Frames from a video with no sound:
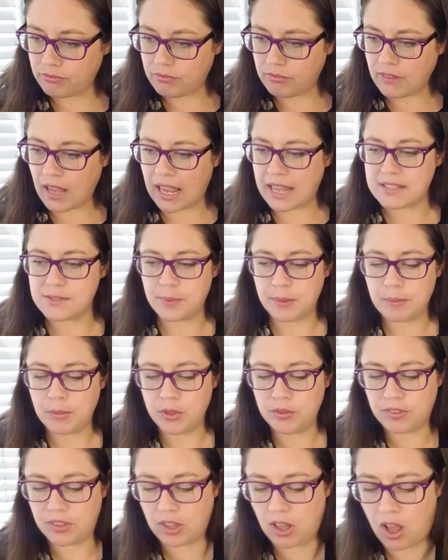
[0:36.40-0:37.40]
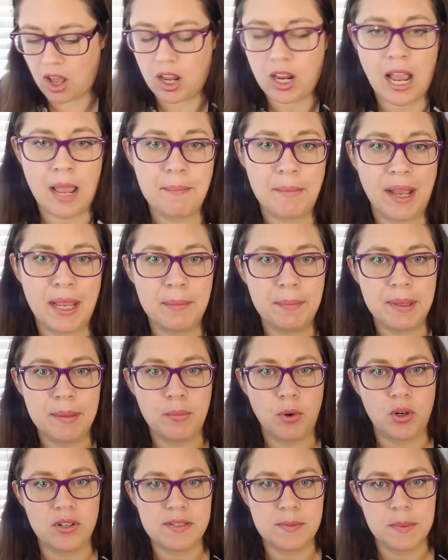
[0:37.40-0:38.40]
As we move along, I might be
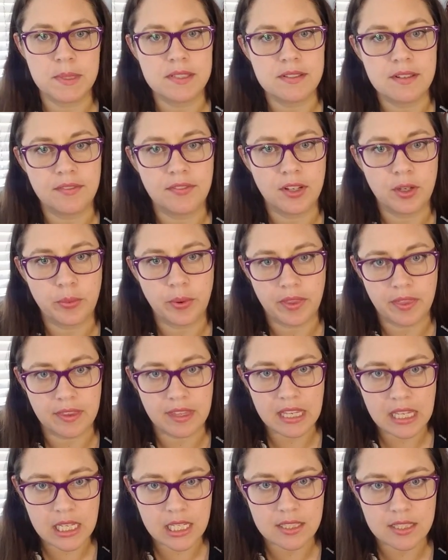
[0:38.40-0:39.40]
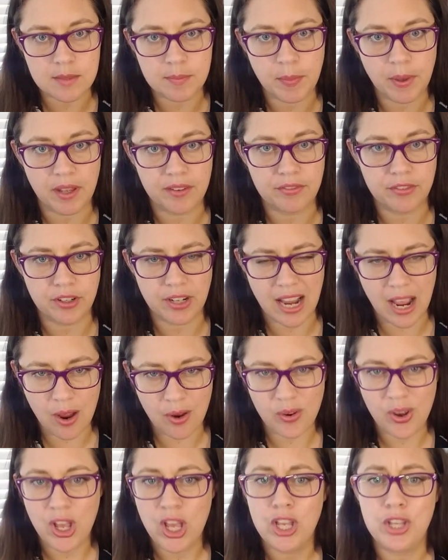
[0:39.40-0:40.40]
more specific with needs, but for now,
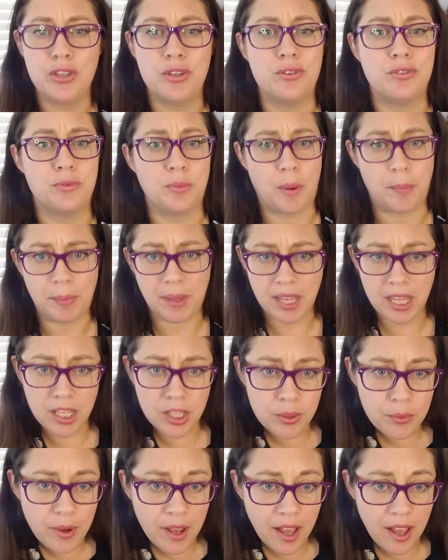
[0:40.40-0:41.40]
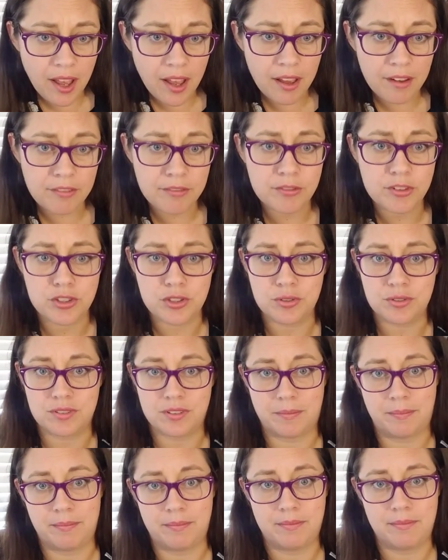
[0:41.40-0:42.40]
use what paint you have, do
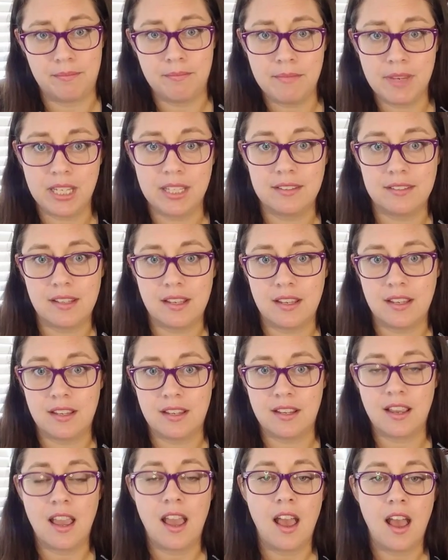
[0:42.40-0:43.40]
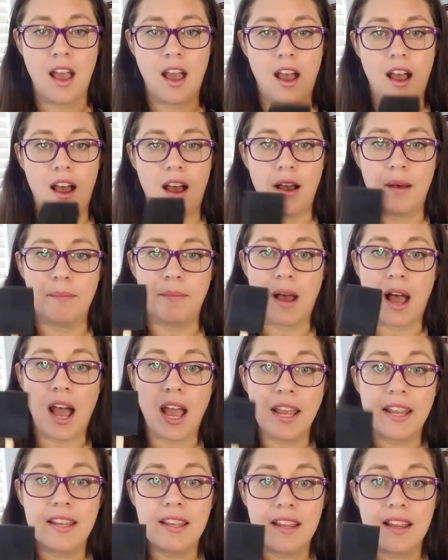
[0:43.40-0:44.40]
some mixing. Um,
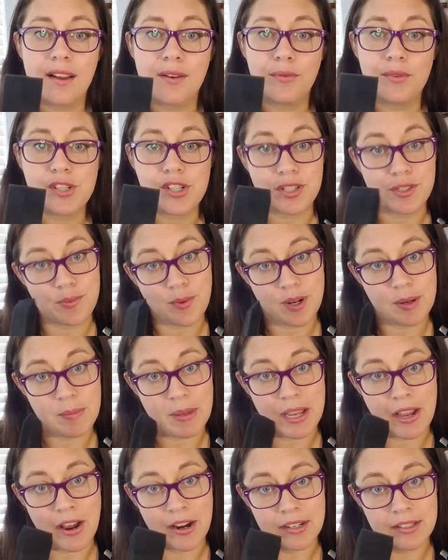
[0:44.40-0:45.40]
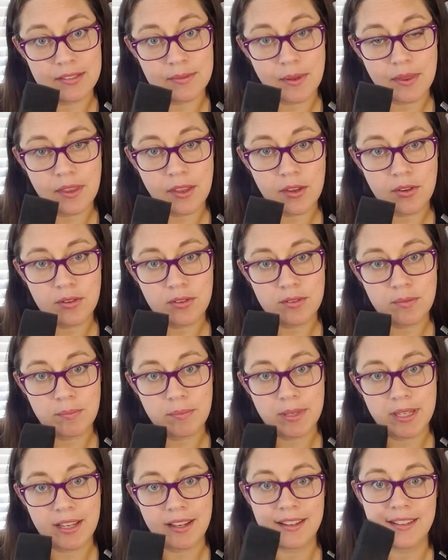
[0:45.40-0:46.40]
I just want to be honest with you
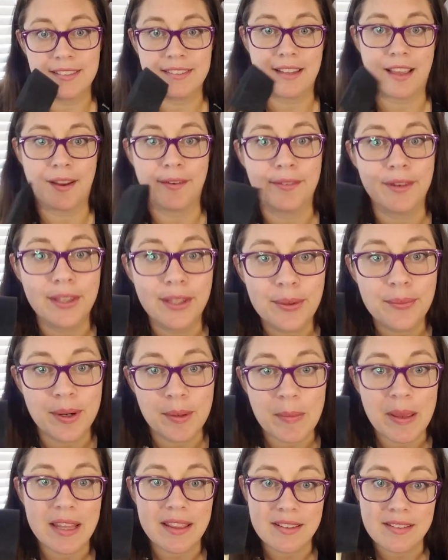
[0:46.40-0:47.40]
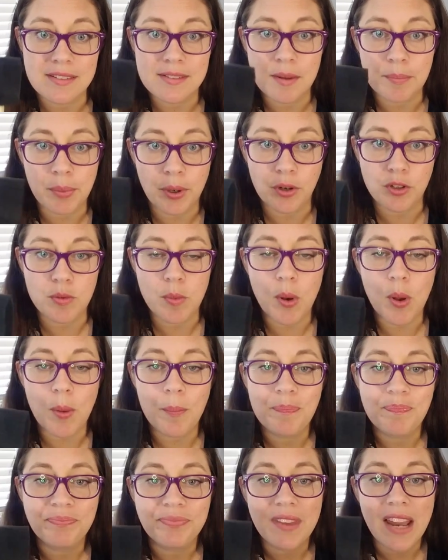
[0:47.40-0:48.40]
because I really want to make this approachable
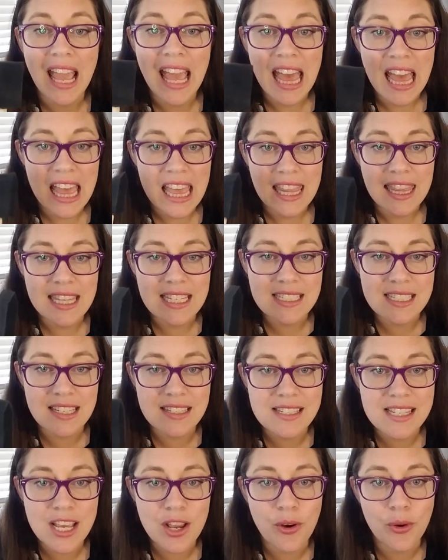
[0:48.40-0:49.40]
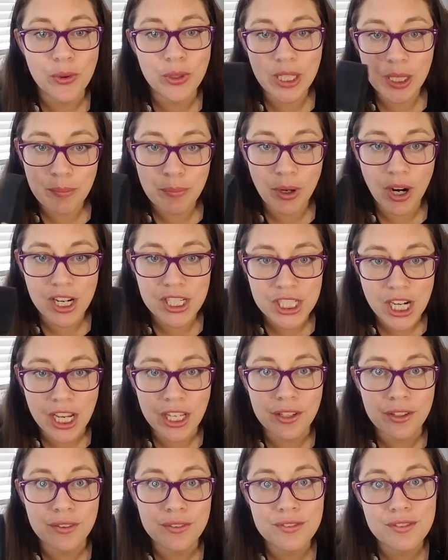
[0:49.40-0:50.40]
this is the only brush I
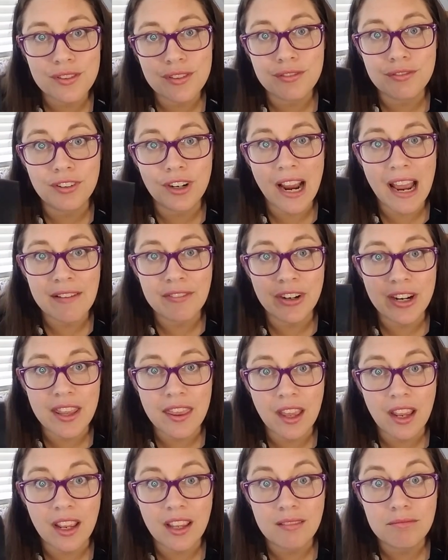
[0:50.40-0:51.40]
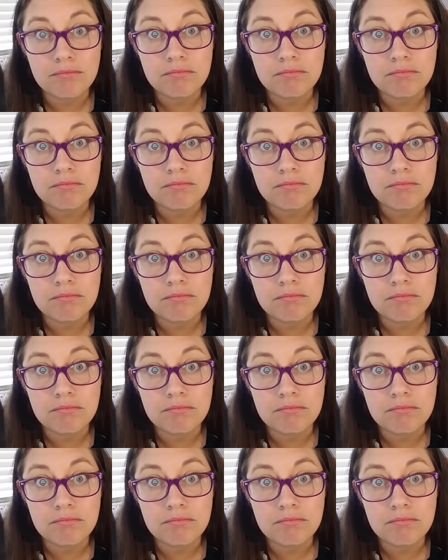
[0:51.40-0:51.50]
used for everything.